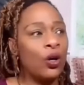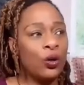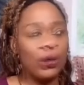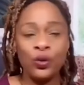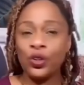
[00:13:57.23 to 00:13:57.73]

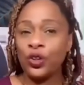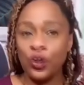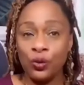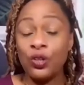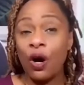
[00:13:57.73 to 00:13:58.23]
who do
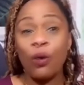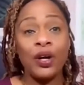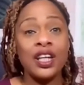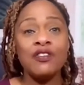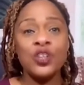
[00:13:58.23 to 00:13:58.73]
you know
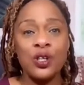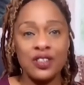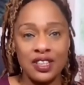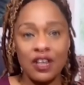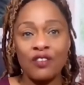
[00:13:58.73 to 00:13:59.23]
or even
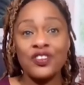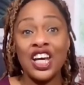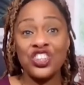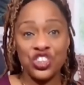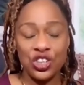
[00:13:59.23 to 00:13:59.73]
yourself
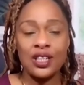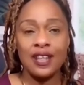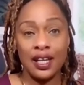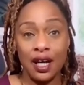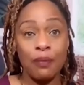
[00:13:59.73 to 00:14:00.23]
that should
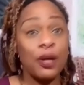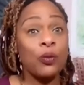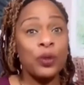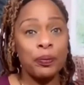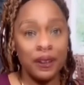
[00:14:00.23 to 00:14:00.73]
take up
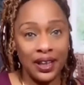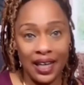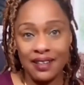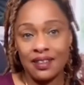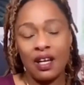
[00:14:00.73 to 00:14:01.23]
and
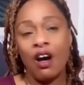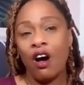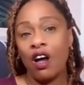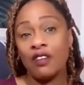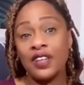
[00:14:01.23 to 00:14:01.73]
replace
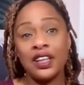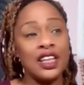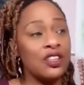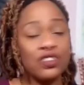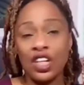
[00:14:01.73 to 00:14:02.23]
all of the
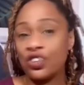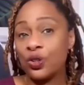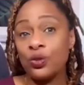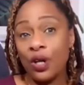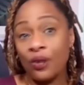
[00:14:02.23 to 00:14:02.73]
leaders that you